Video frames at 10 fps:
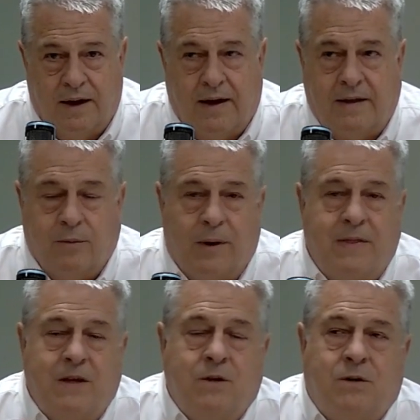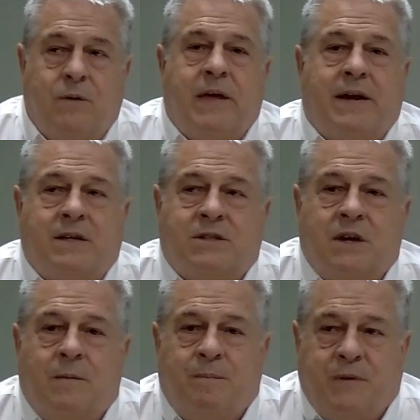And the way that you do that
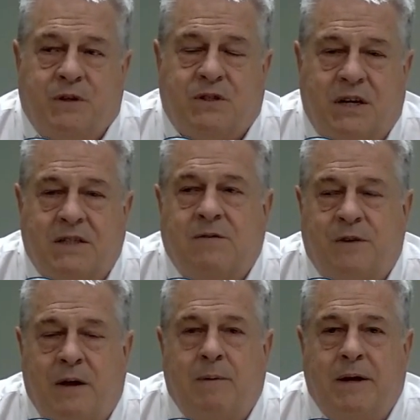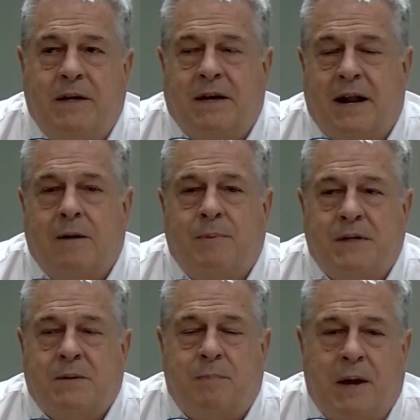is you sit as a family and you get out a
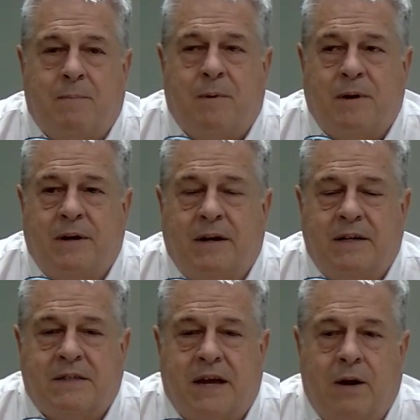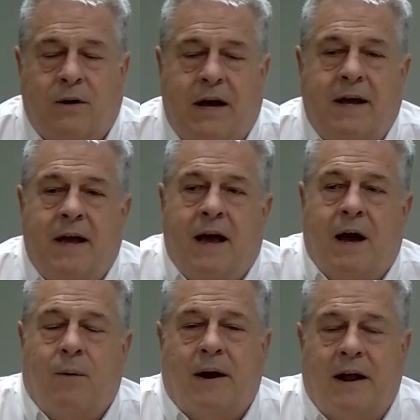piece of paper and you, and you say, okay,
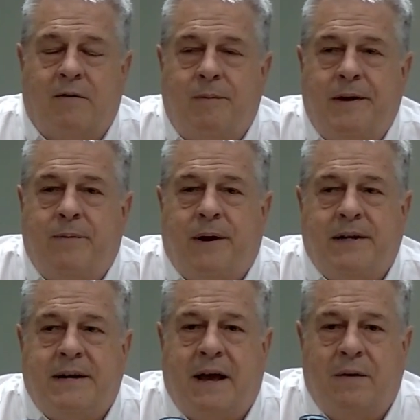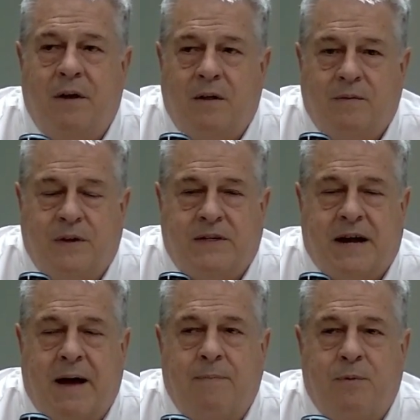I want everybody to write down the
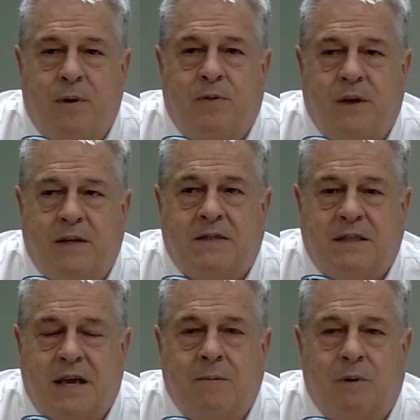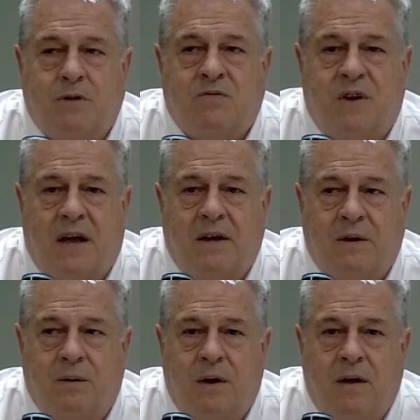top three things that they most
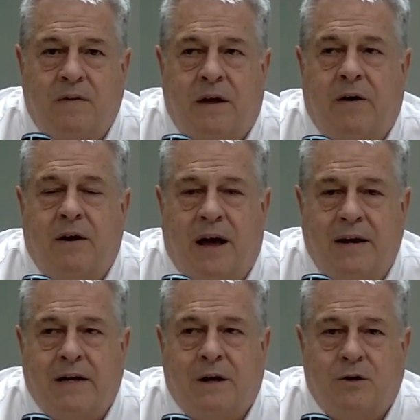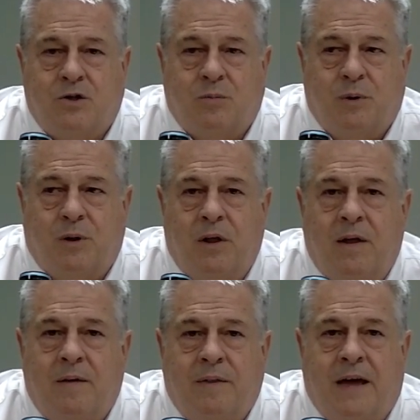value that are not negotiable
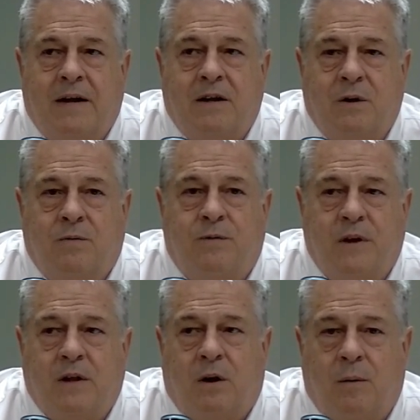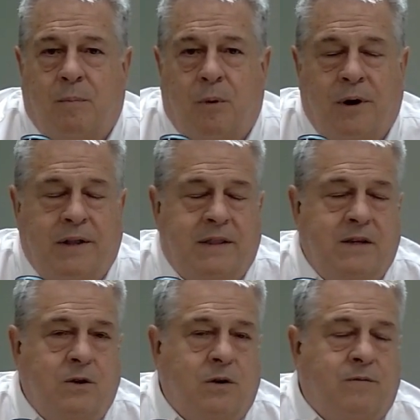that you feel are important.
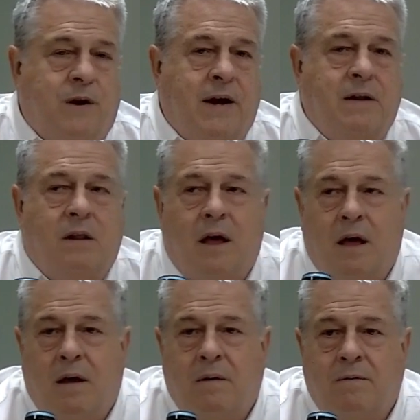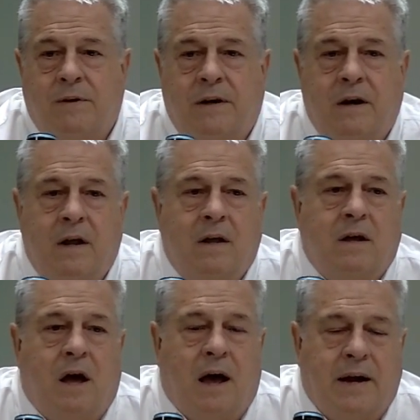You could find love and
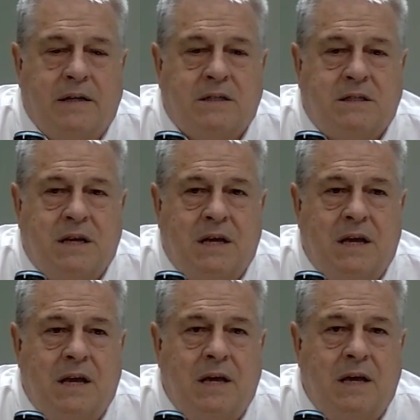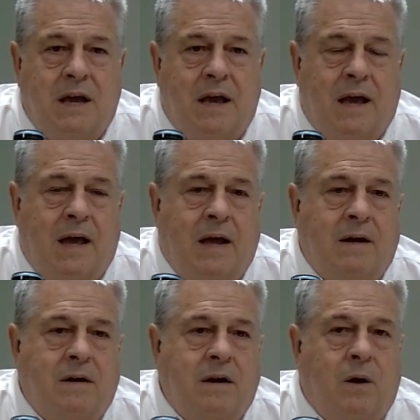honesty
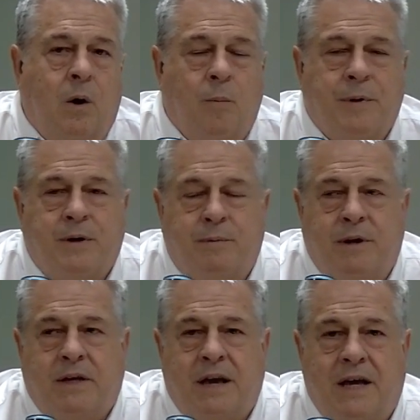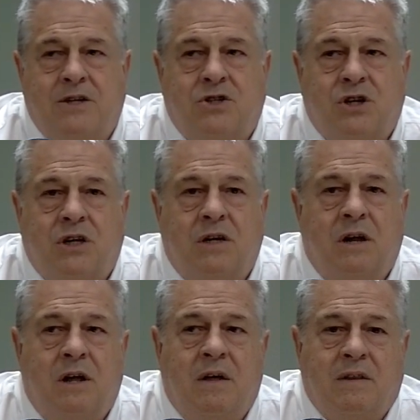and you know open communication.
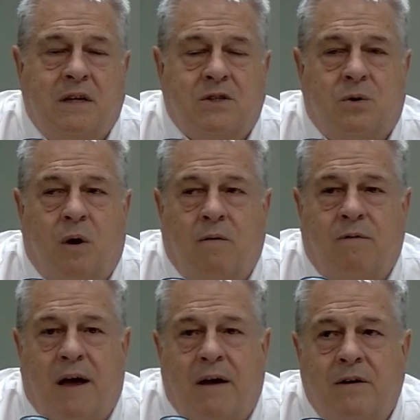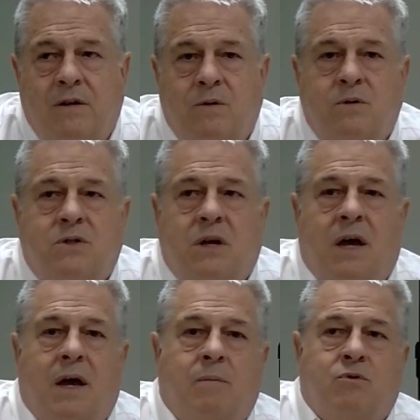These are all values,
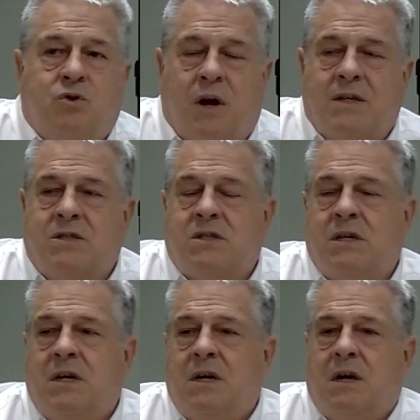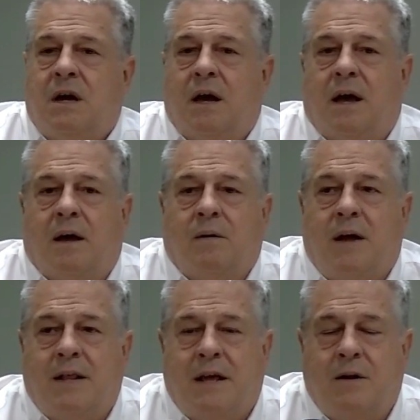um, trust, uh,
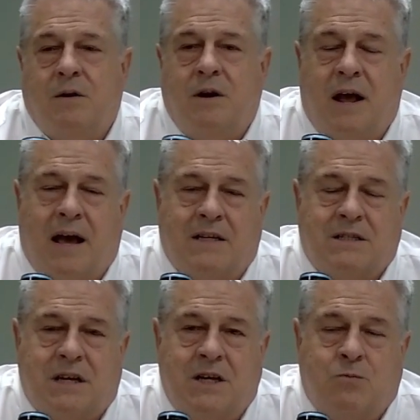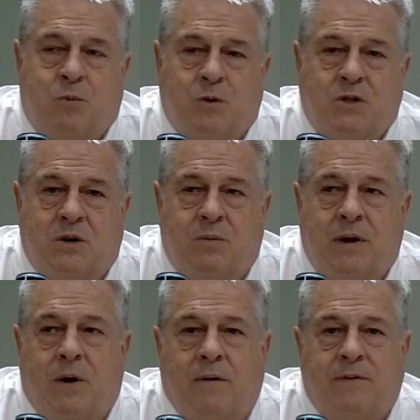and then ask each person to
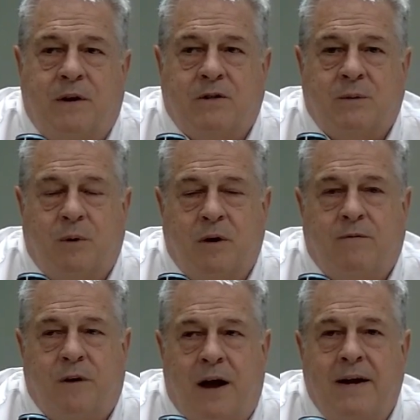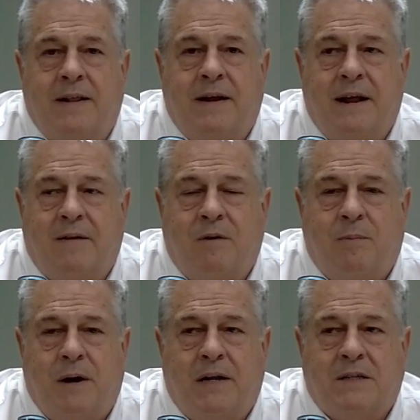read off theirs. And where you find that
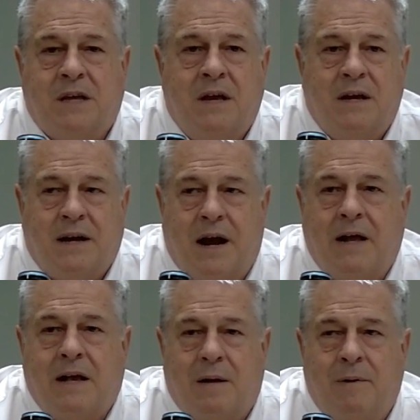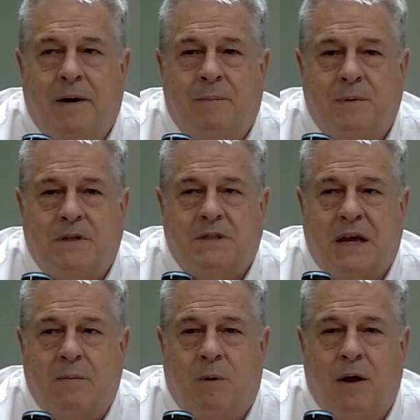everybody is kind of coming up with the
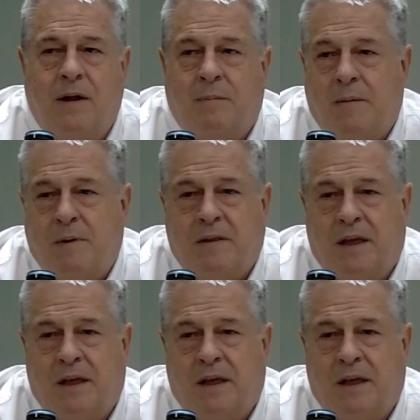same one, it might be